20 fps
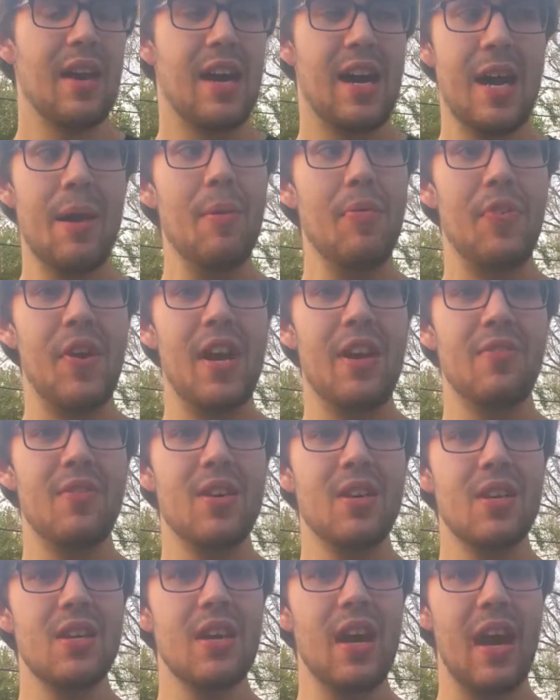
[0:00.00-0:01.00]
I am a fan of
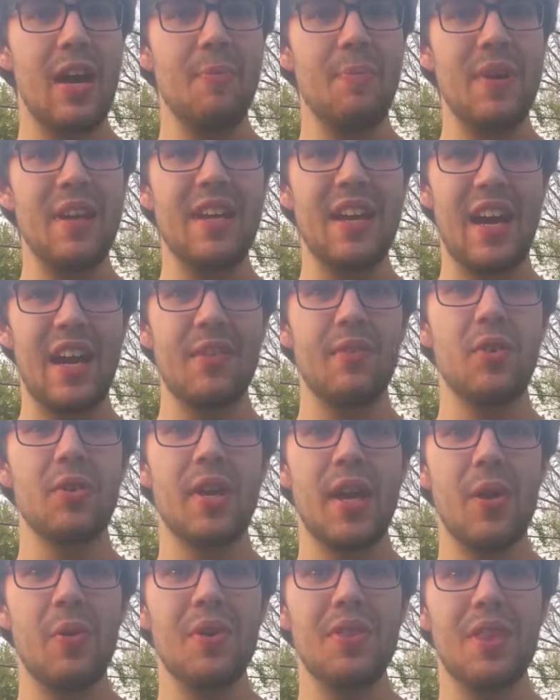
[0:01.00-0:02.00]
Iggy. I'd be kind of
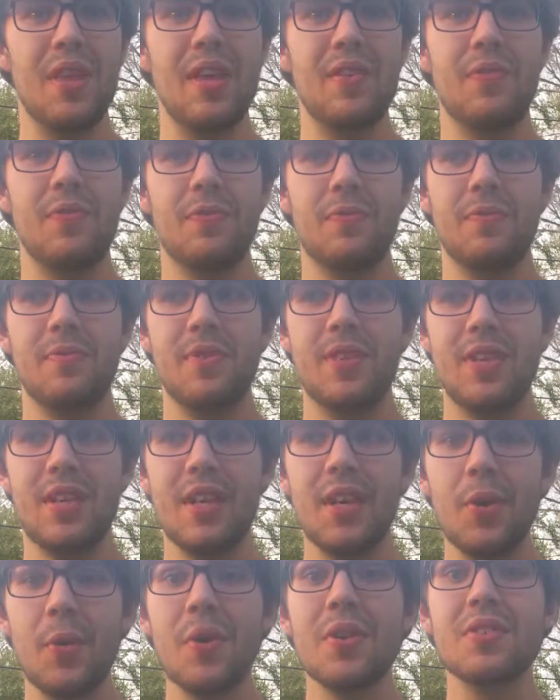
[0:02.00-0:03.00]
okay with if
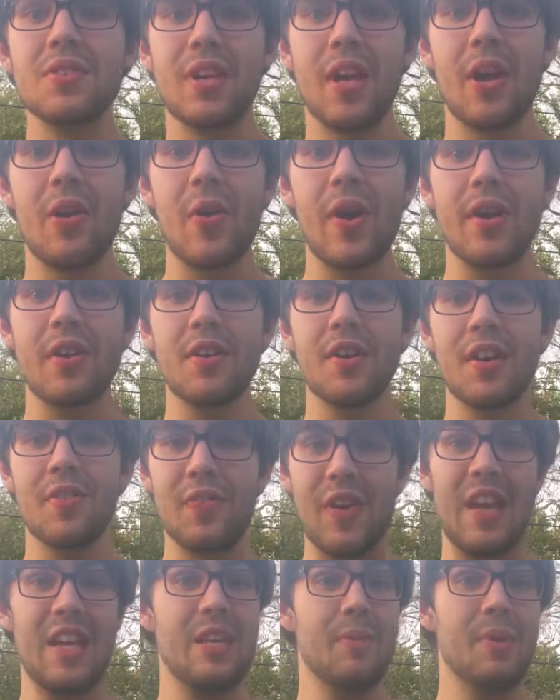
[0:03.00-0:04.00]
he was a narrator, if
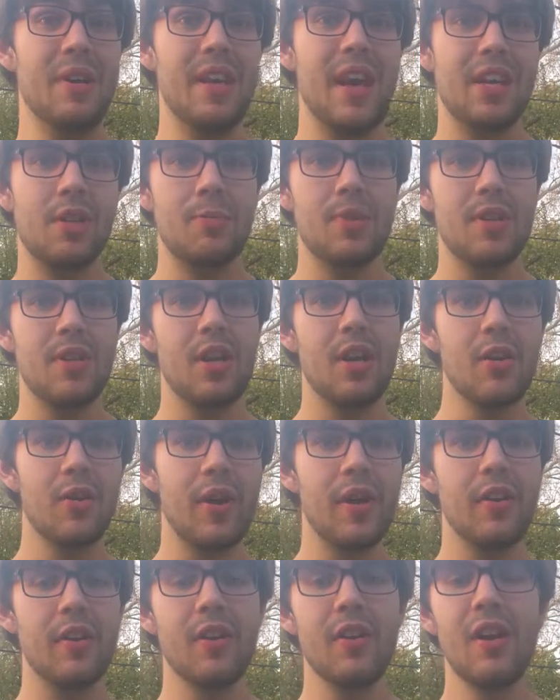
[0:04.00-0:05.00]
anybody had to be the
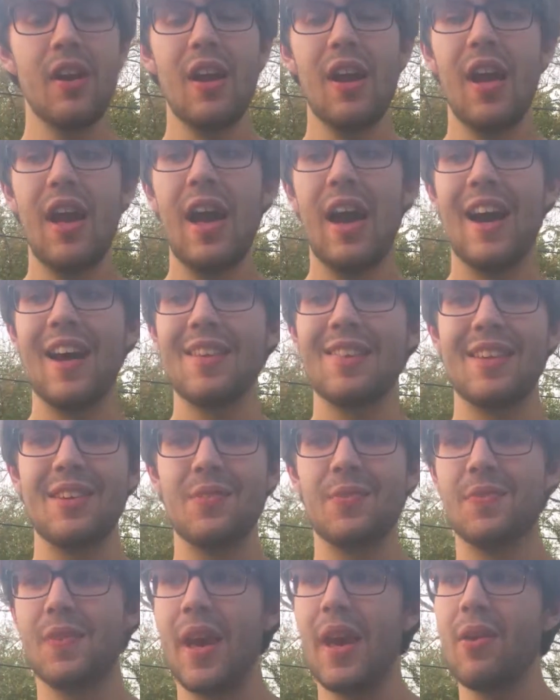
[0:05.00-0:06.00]
narrator. I
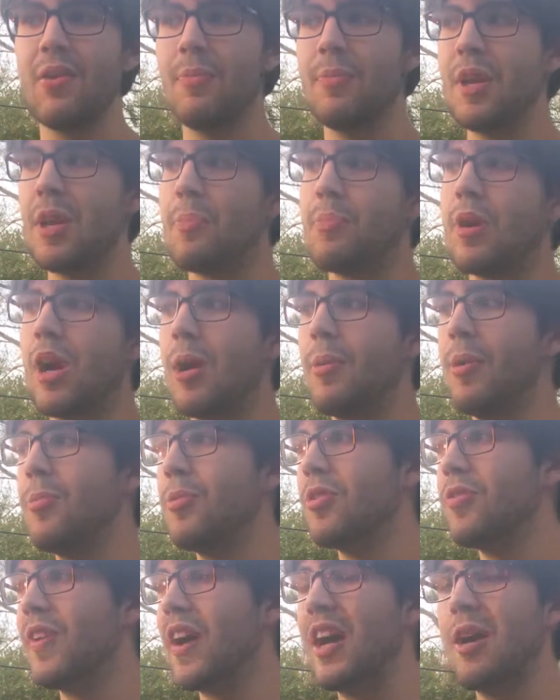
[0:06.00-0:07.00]
think Fang would be a probably
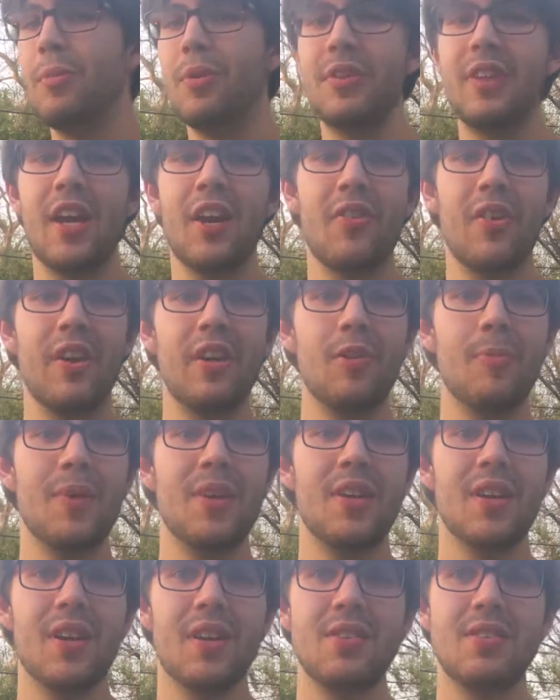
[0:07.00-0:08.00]
more viable narrator
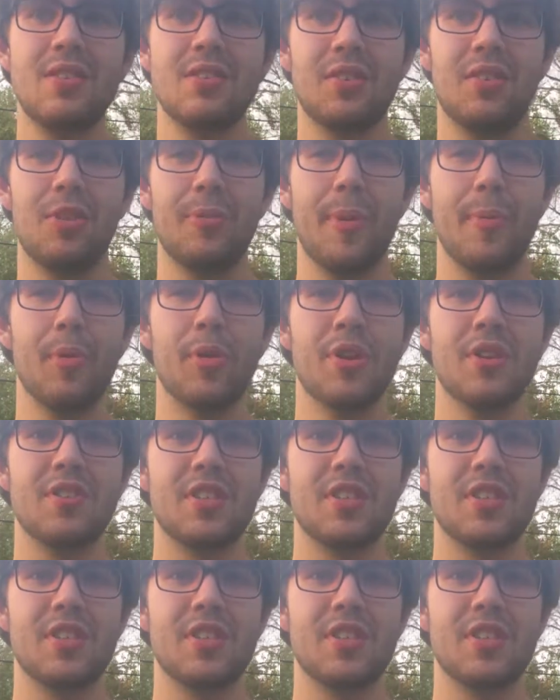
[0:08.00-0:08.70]
because he's a little bit more